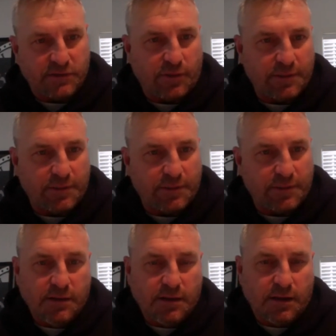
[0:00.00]
time of
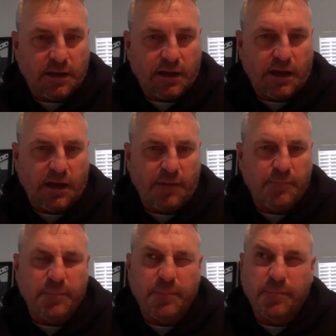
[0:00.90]
day.
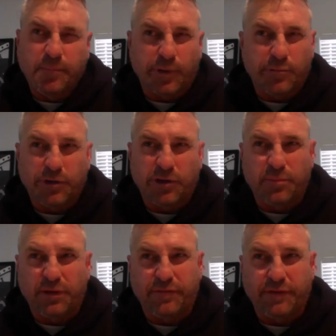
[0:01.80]
Um, but I'm not
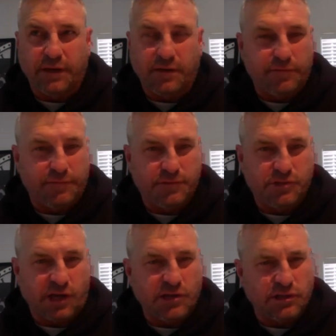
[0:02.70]
a big fan of
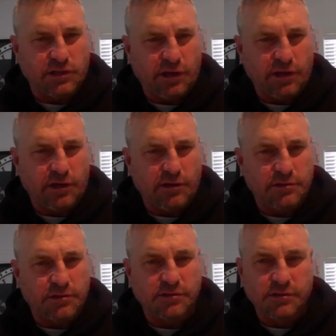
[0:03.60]
changing
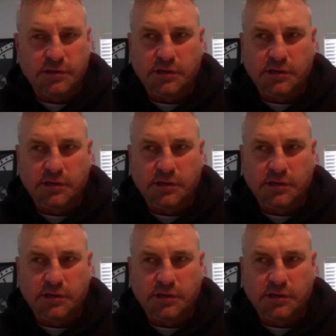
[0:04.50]
logos